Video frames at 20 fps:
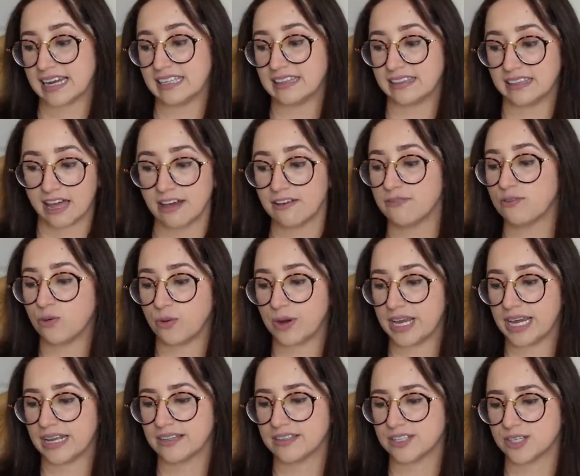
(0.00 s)
I love
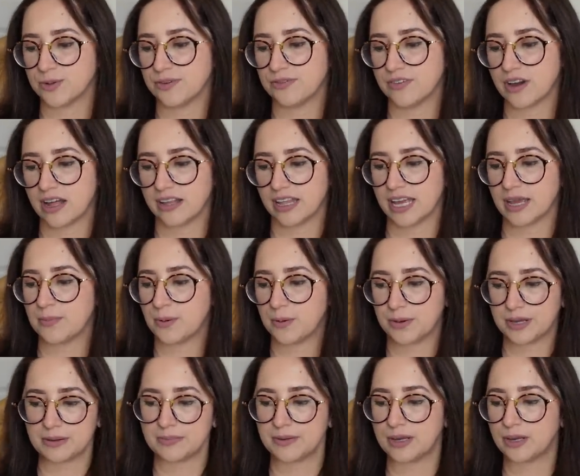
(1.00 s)
Queen. So we've got like
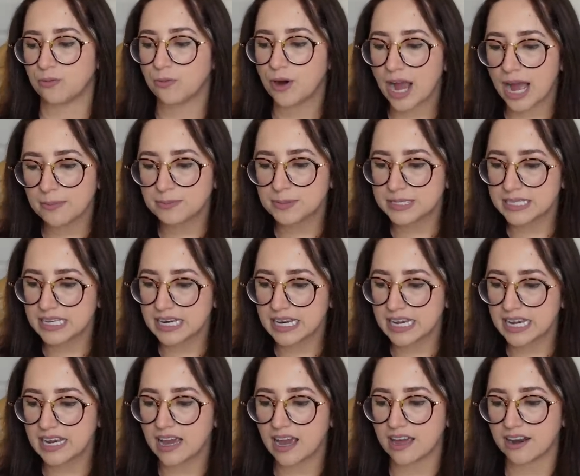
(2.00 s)
Bohemian
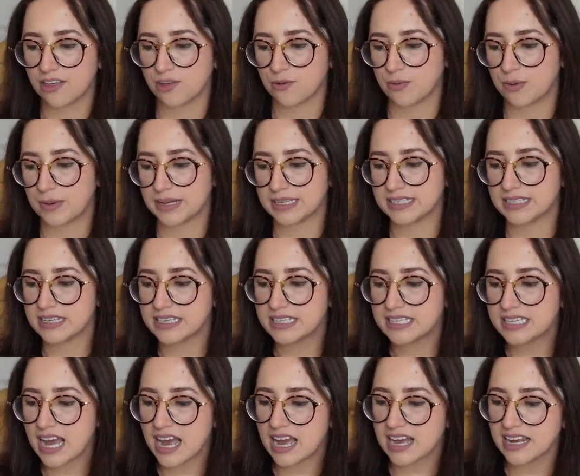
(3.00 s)
Rhapsody, Another One Bites the
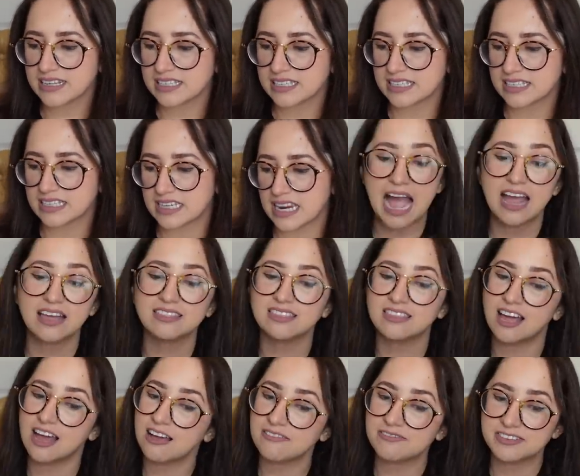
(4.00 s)
Dust. I
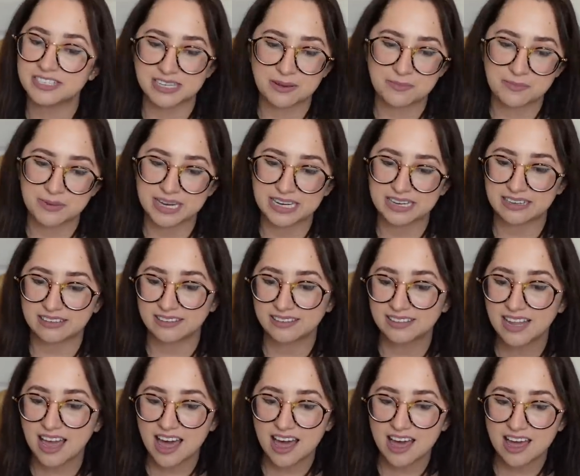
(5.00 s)
love Somebody to
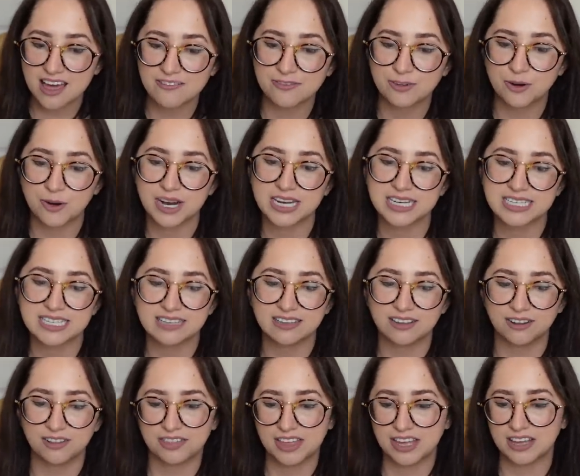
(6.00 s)
Love, Crazy
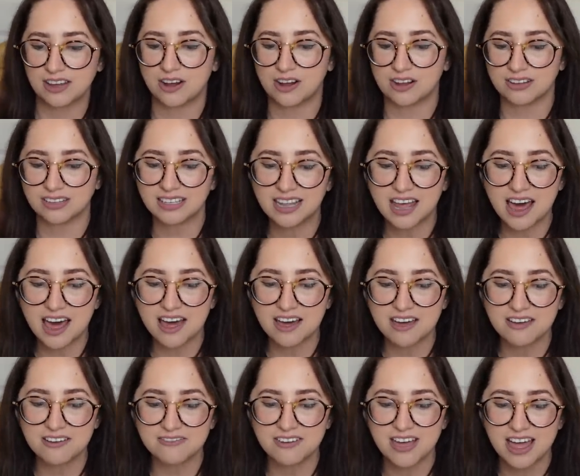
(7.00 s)
Little Thing Called
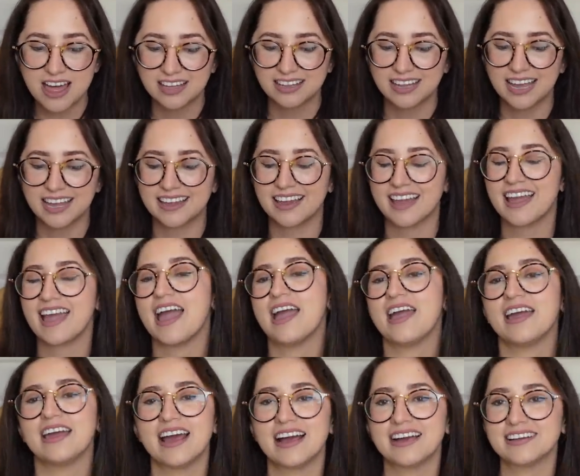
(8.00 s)
Love. Like
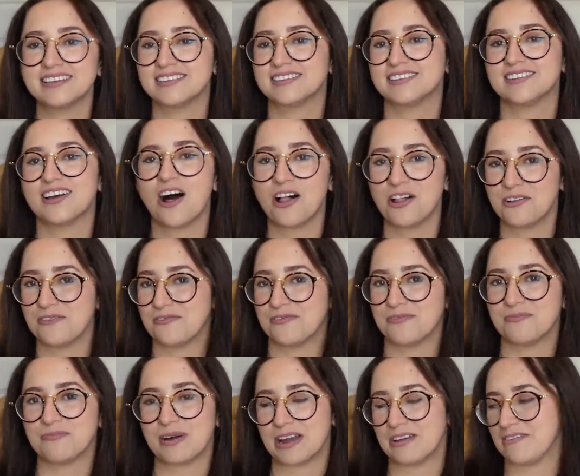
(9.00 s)
it has all
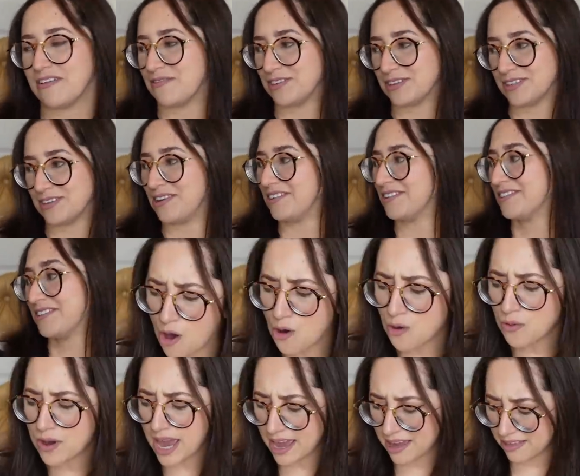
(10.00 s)
of my favorite songs.
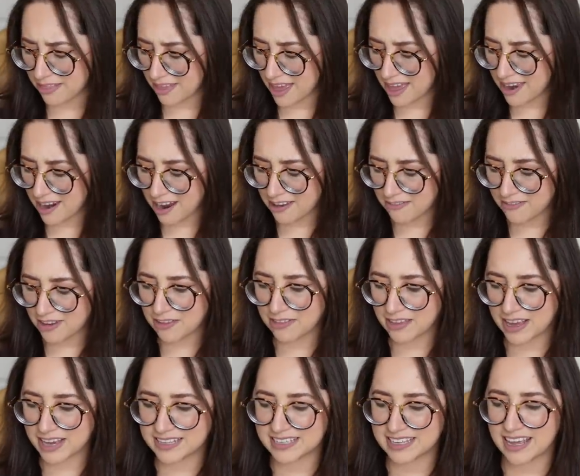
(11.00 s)
Okay, then I found
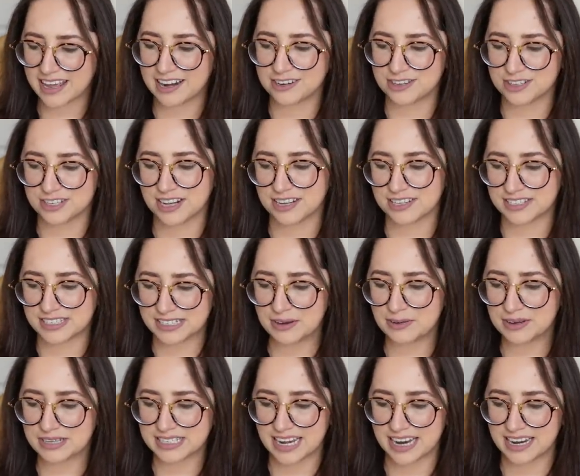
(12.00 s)
this and I just got
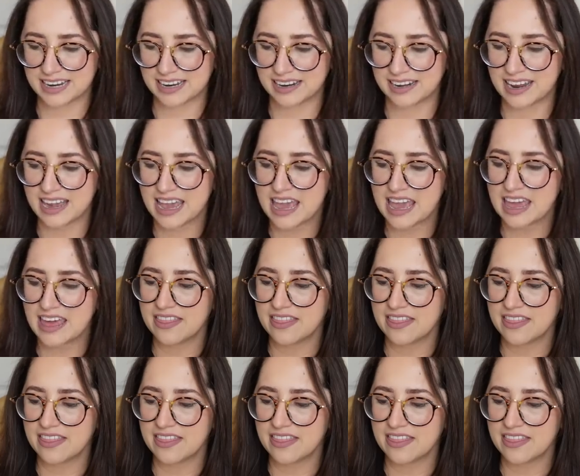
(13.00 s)
so excited.